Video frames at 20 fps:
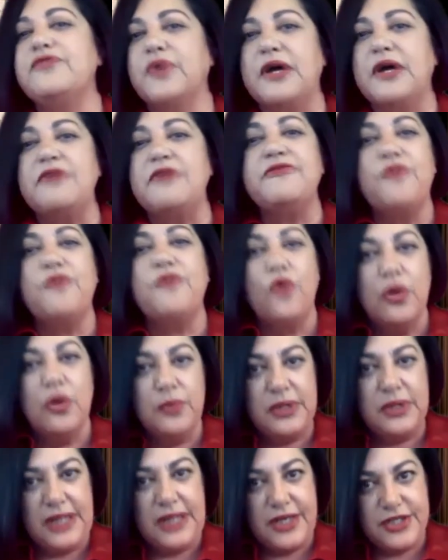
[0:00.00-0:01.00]
for a
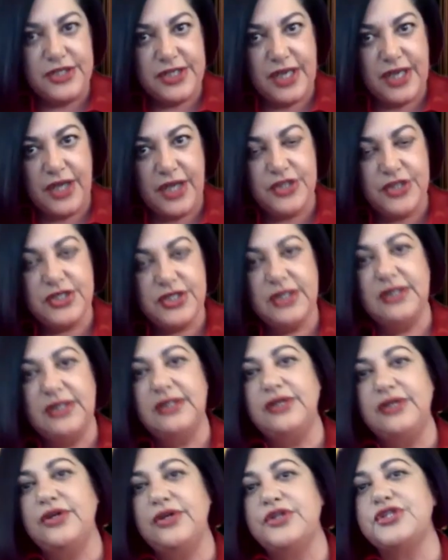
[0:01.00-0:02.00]
formal education in
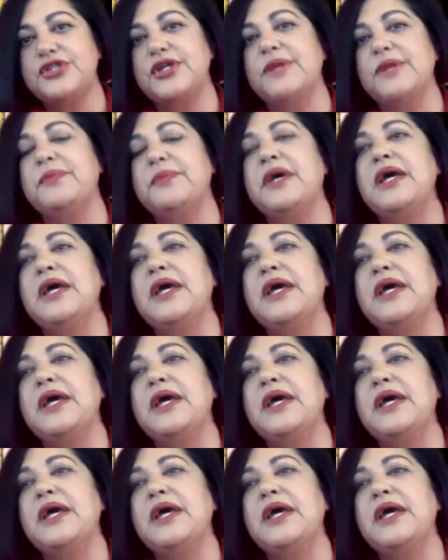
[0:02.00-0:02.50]
leadership,